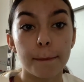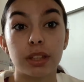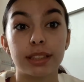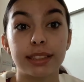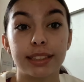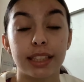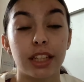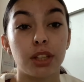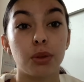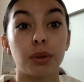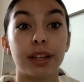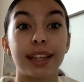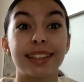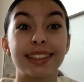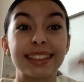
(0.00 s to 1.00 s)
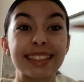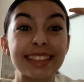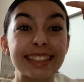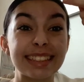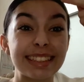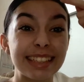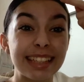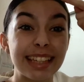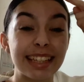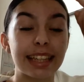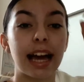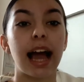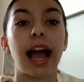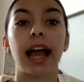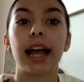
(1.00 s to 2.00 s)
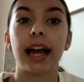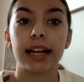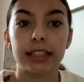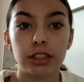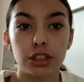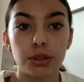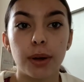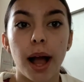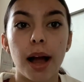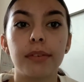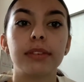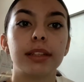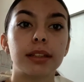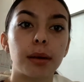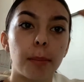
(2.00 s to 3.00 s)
And see, you can see that I do have little